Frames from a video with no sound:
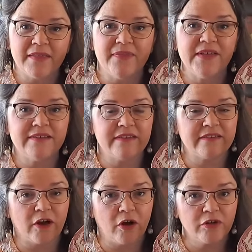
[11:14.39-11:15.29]
This
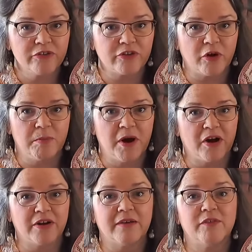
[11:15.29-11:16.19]
is also
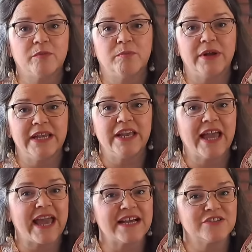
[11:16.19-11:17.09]
part of the Britain
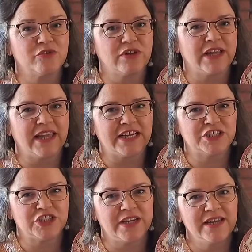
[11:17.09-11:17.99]
Castle
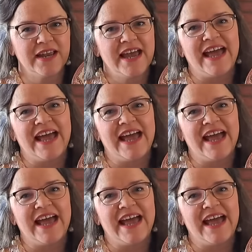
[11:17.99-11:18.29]
collection.